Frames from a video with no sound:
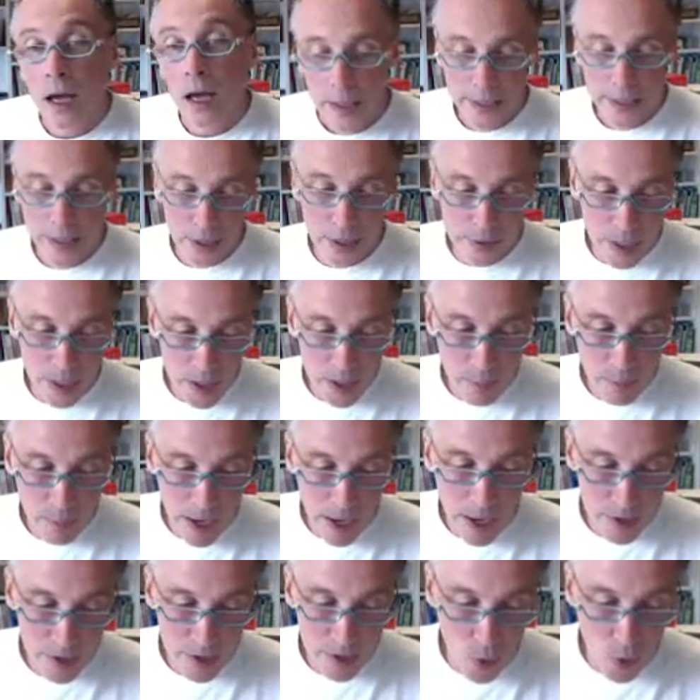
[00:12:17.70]
Now, another
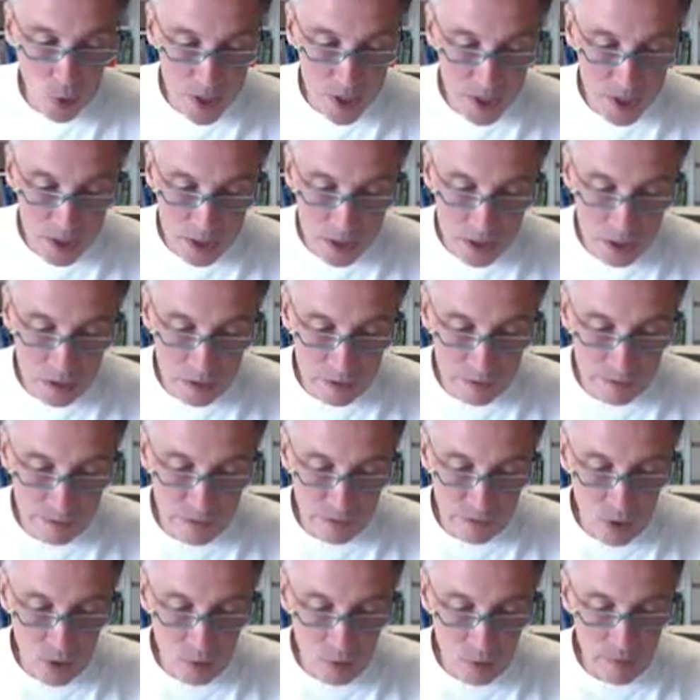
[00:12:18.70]
part of the question
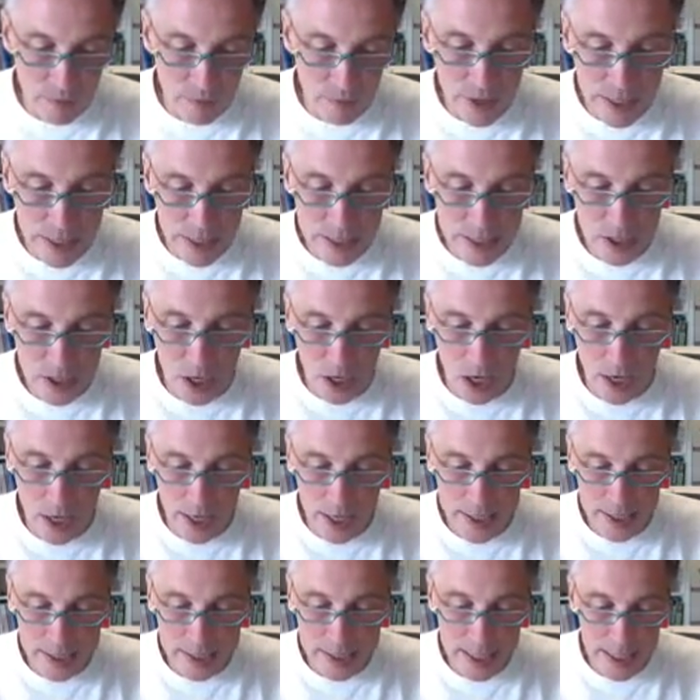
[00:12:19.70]
from these
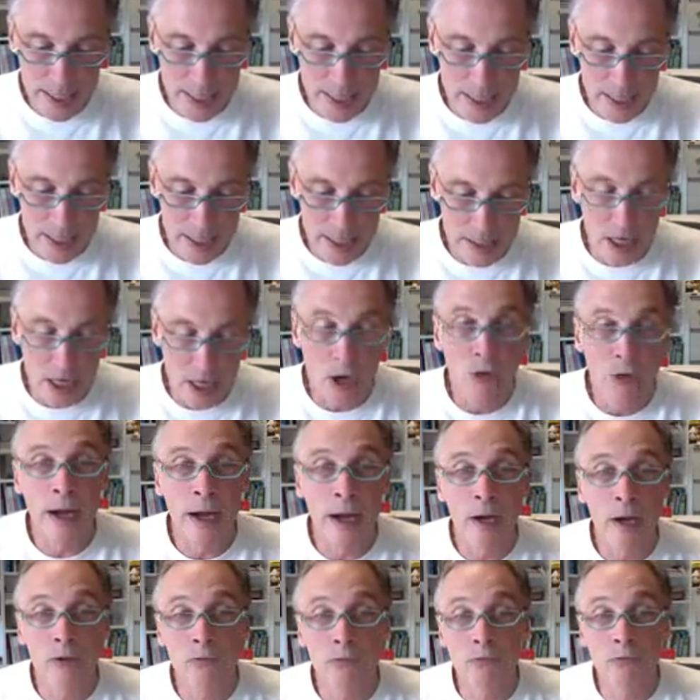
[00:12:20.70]
guys is
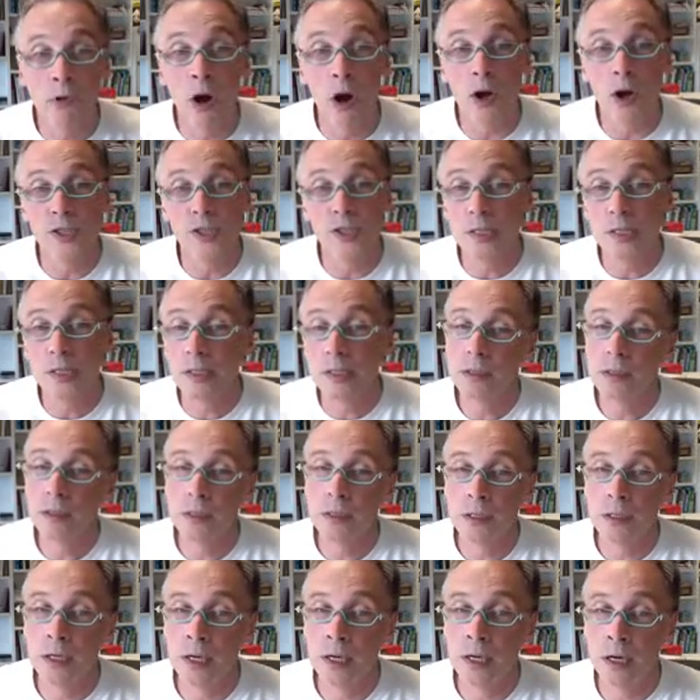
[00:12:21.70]
around ROS.
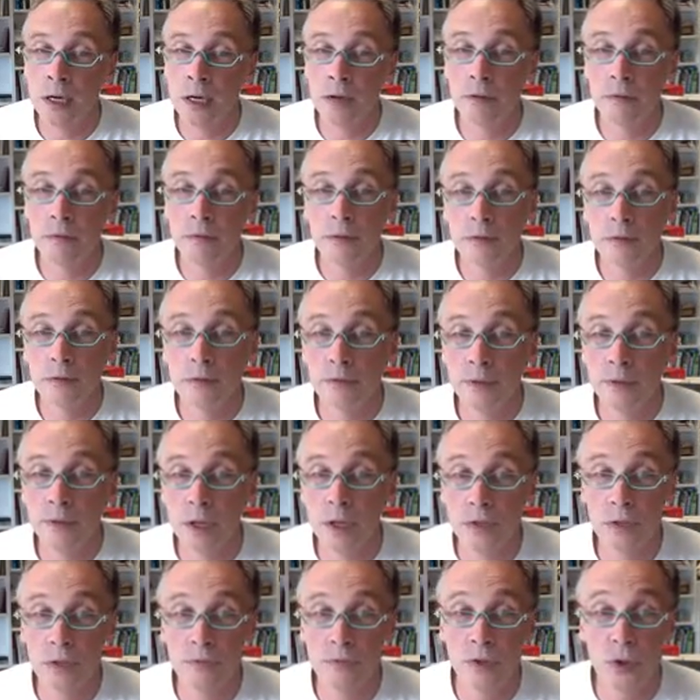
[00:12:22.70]
For
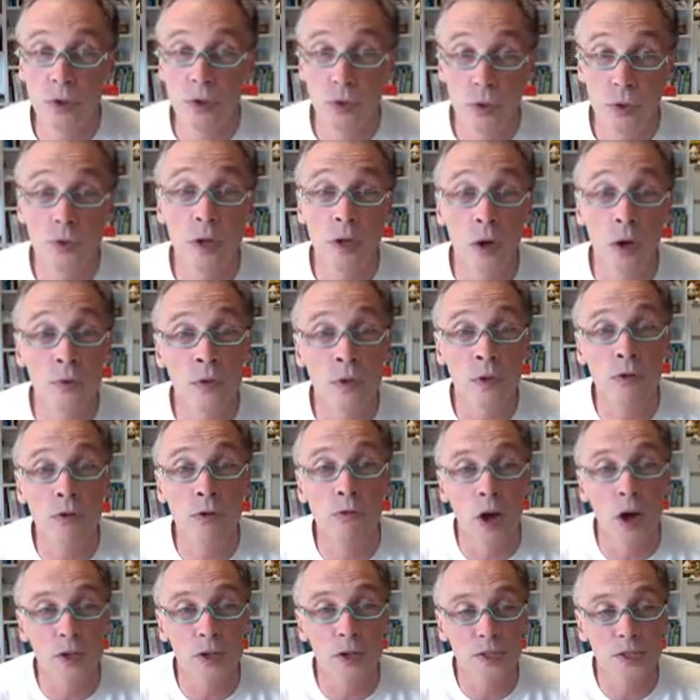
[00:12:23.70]
those of you who don't know,
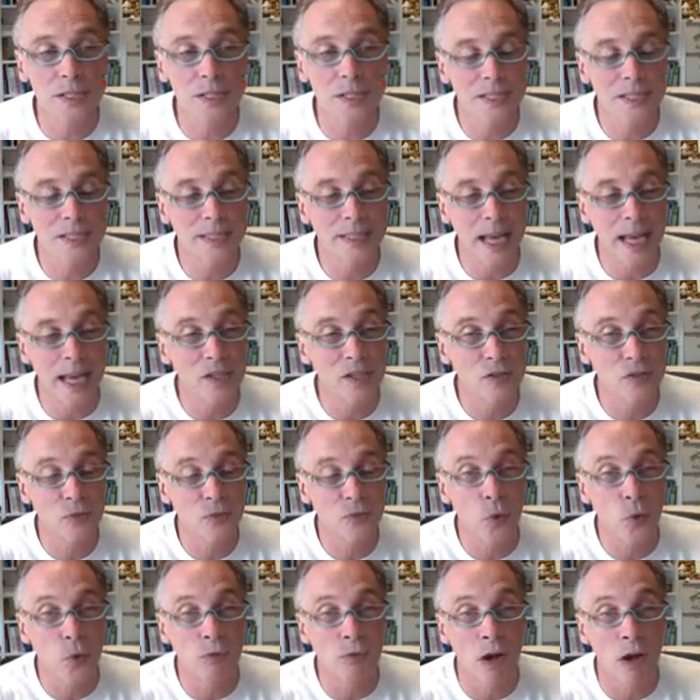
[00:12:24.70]
ROS stands
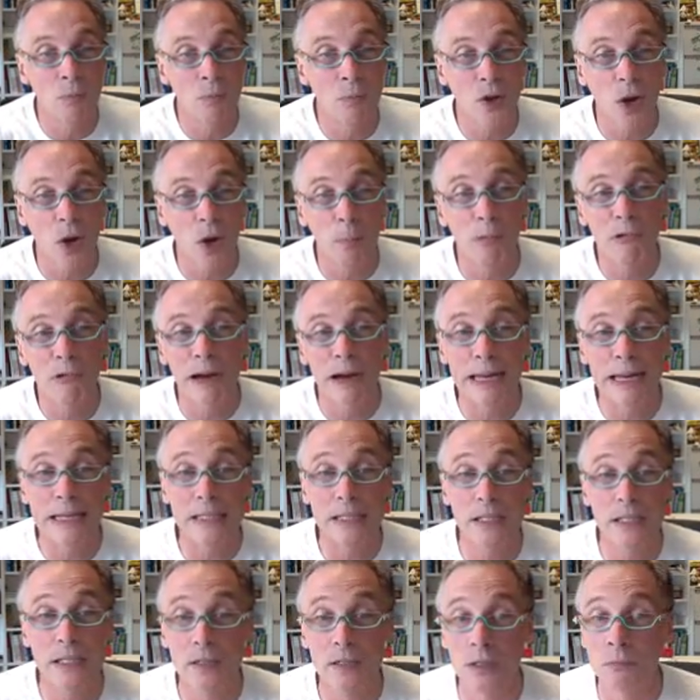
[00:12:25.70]
for Robot Operating
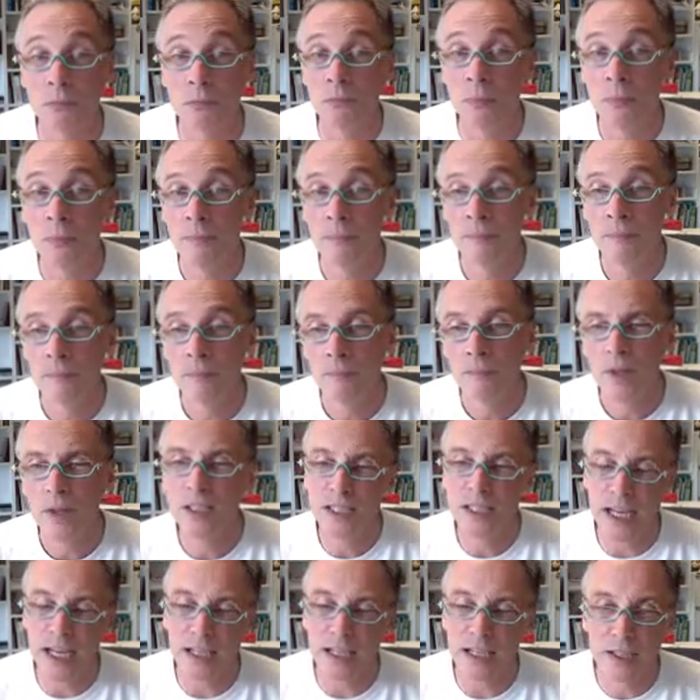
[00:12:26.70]
System.
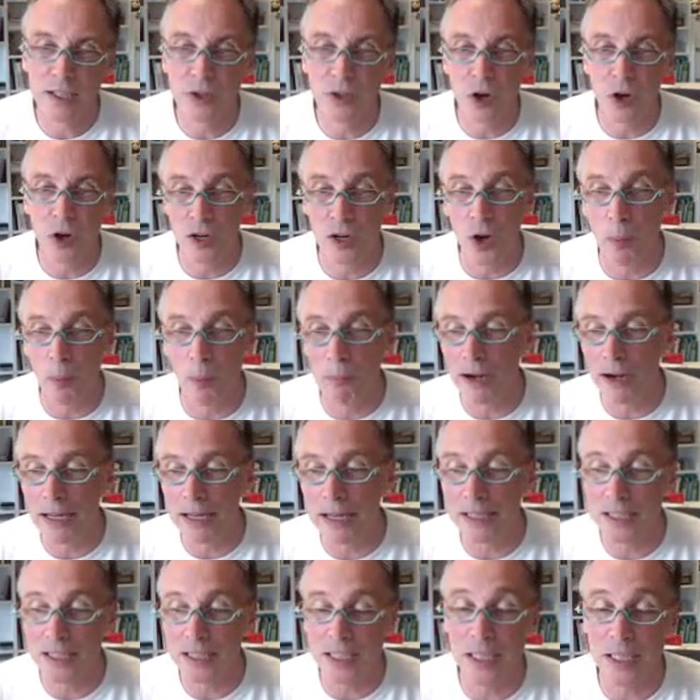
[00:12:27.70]
It's actually not an
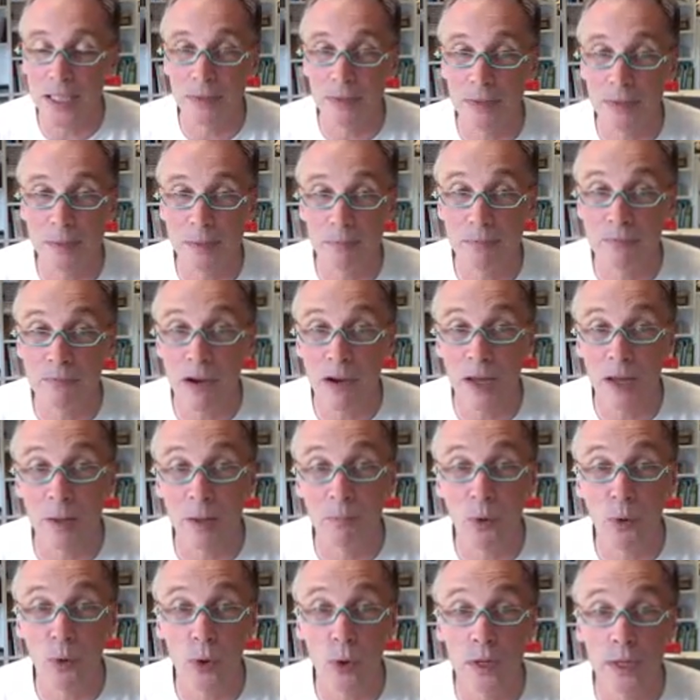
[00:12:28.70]
operating system. It's rather
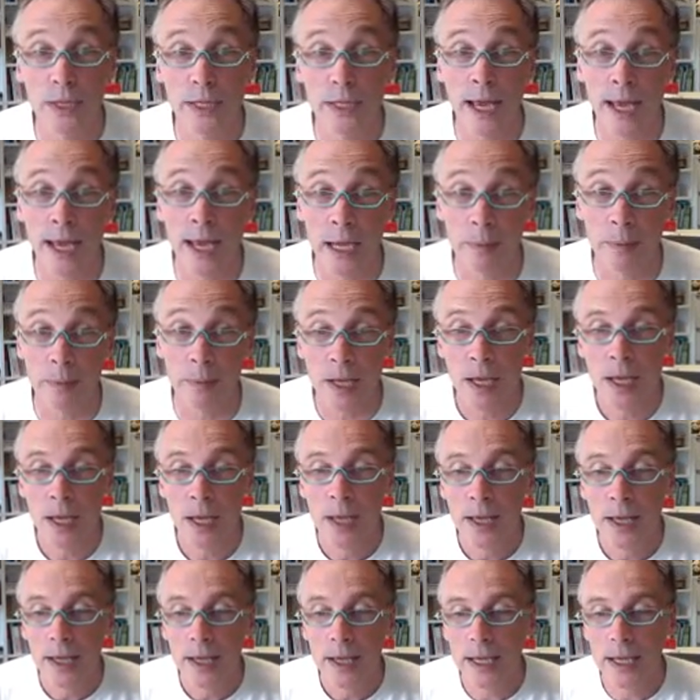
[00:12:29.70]
poorly named.
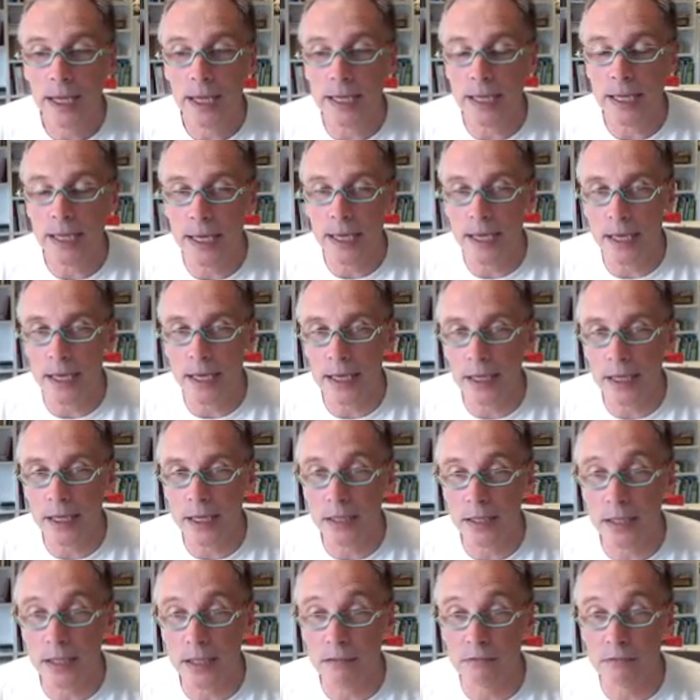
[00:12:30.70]
It
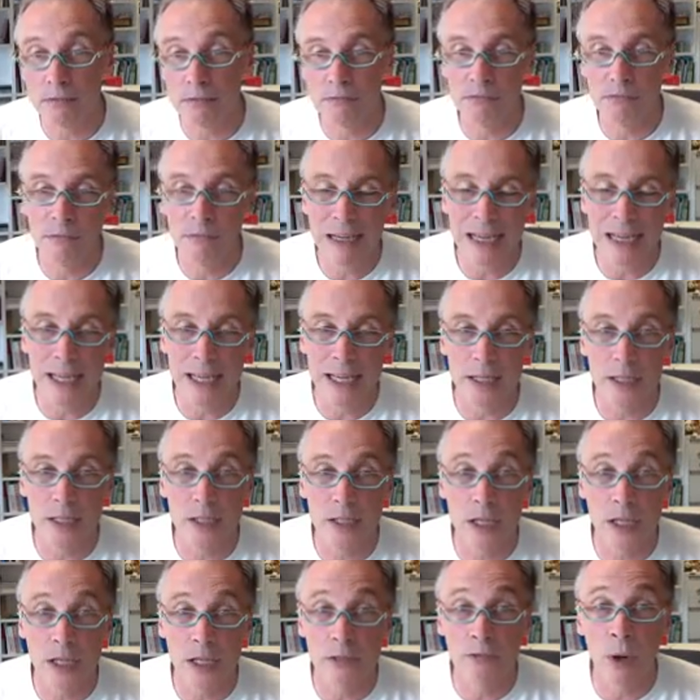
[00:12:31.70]
is really,
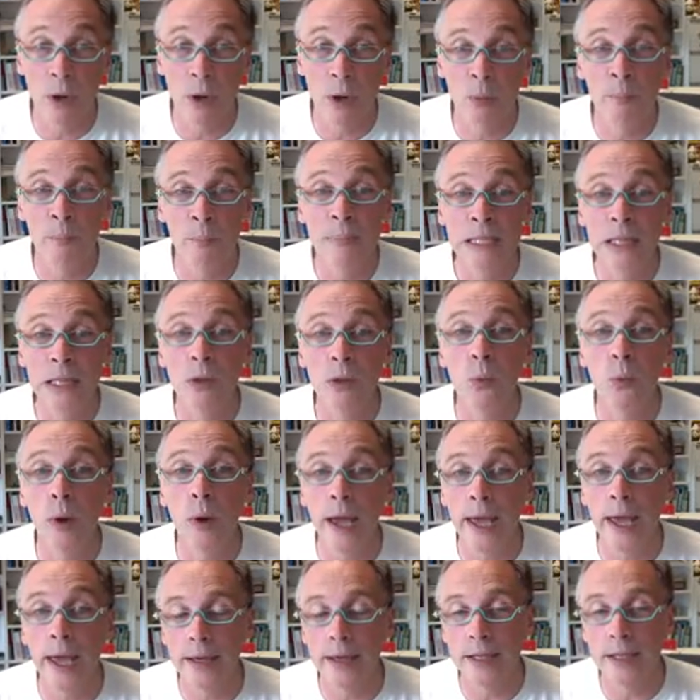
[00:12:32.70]
it's robot
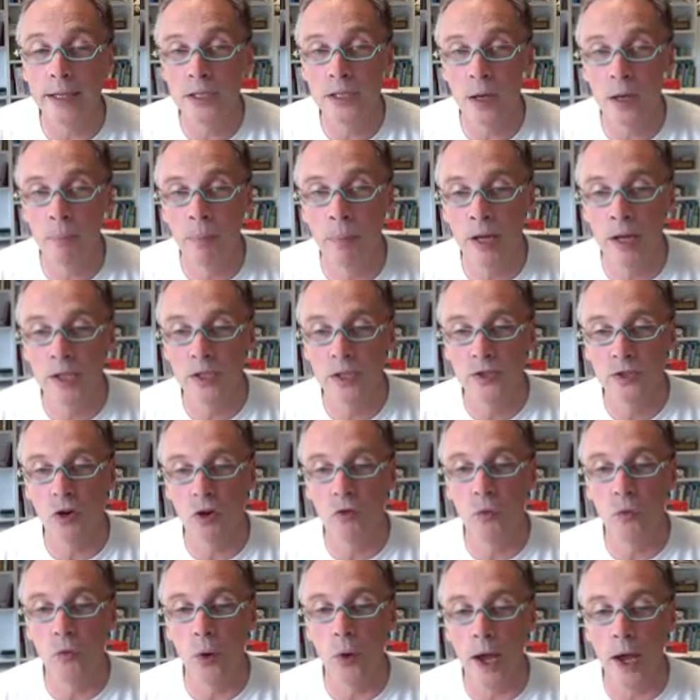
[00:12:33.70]
middleware. It's a bunch of
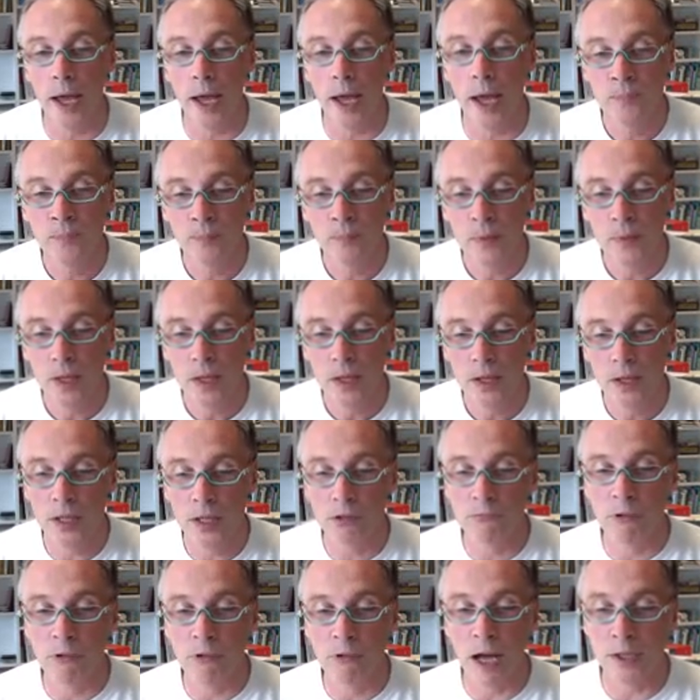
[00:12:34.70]
software
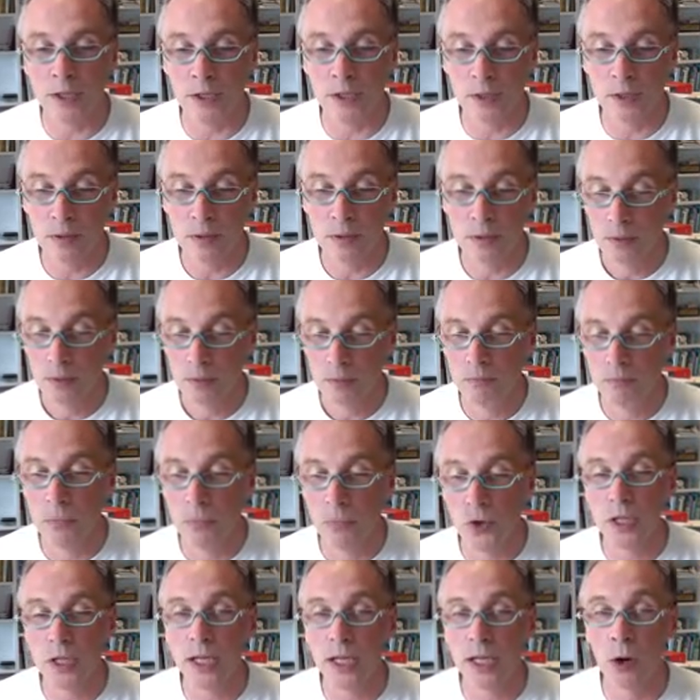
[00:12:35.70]
that runs
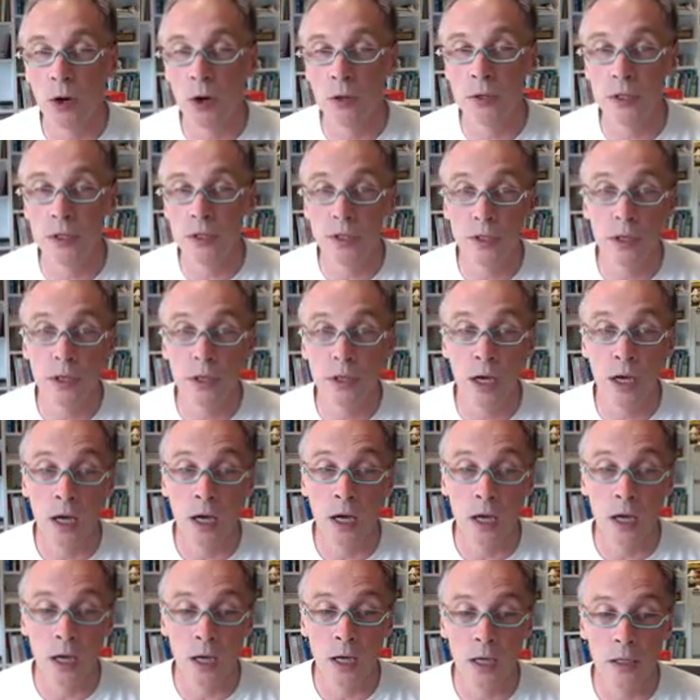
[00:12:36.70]
mostly on
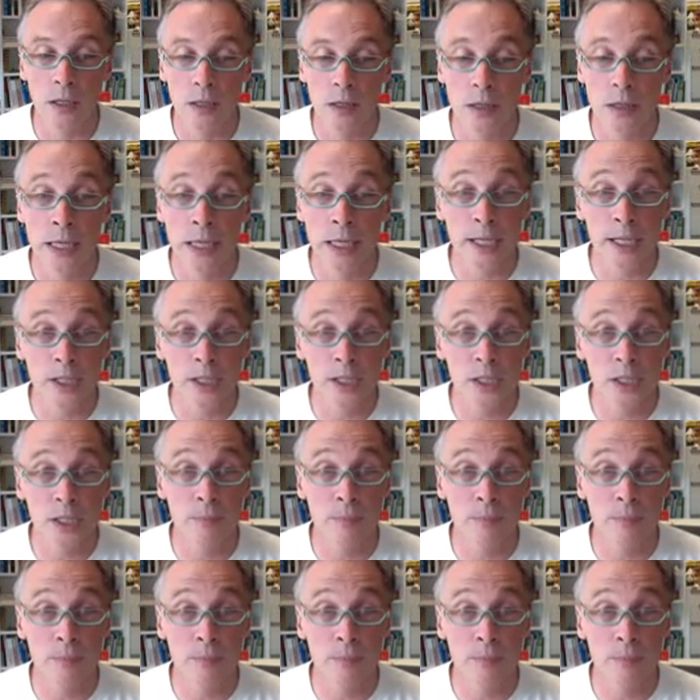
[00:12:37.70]
Linux